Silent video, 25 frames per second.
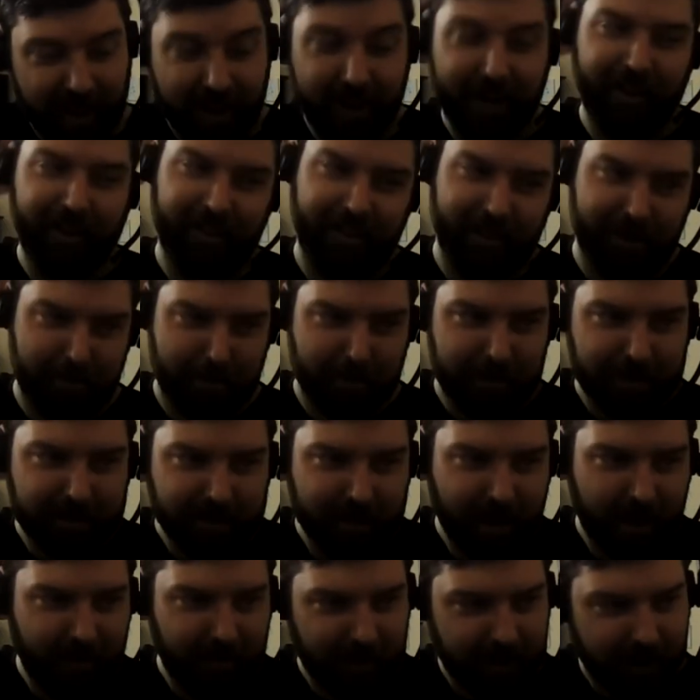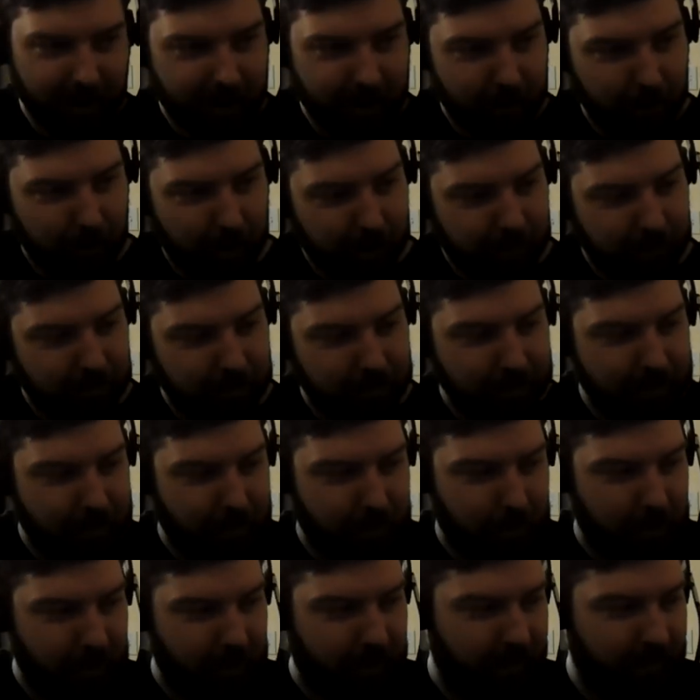and i think Mostapha kind of went through
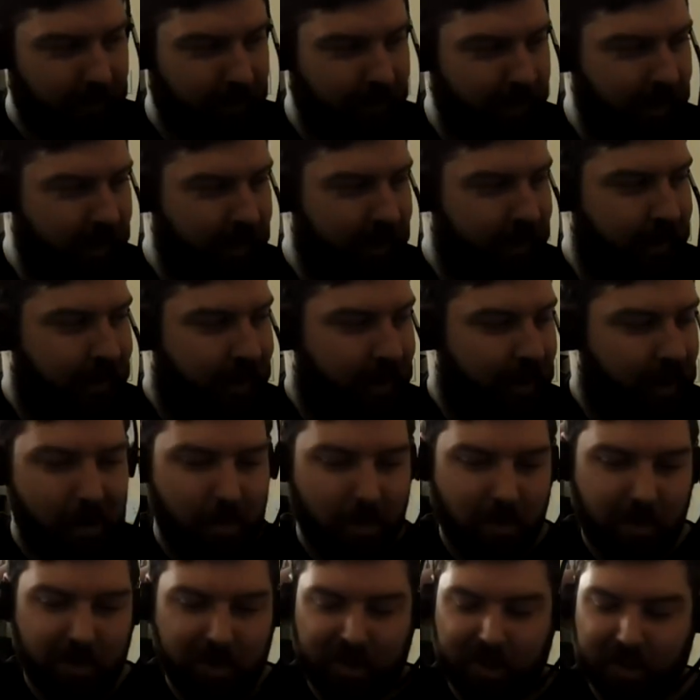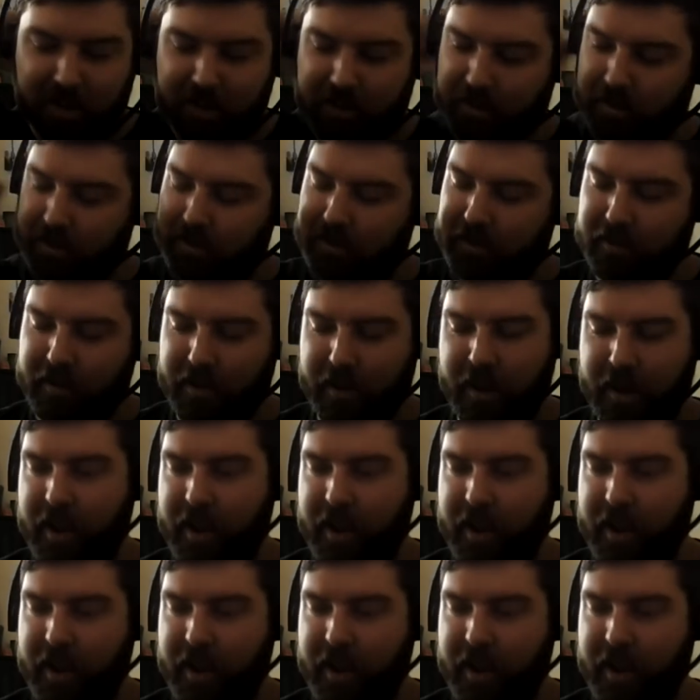as well which is